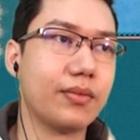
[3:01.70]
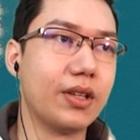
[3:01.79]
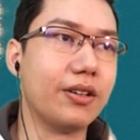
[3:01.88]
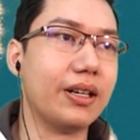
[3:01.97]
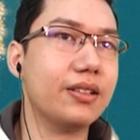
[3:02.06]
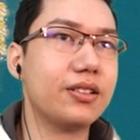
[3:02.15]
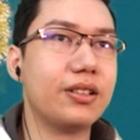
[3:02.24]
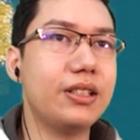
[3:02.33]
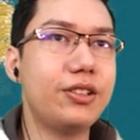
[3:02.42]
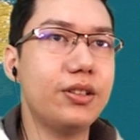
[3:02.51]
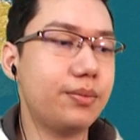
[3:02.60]
Alright, so
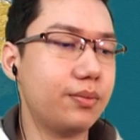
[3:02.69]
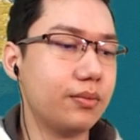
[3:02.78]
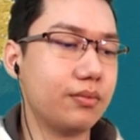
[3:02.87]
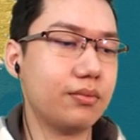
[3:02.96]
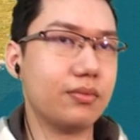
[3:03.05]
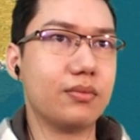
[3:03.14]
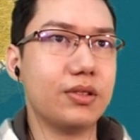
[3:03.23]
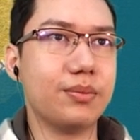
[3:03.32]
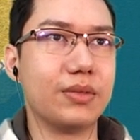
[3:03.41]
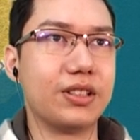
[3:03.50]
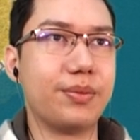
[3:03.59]
this should... Oh,
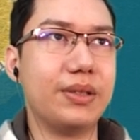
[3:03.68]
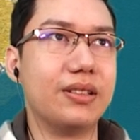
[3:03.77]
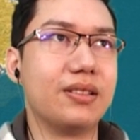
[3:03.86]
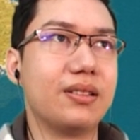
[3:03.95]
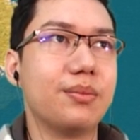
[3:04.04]
the speed's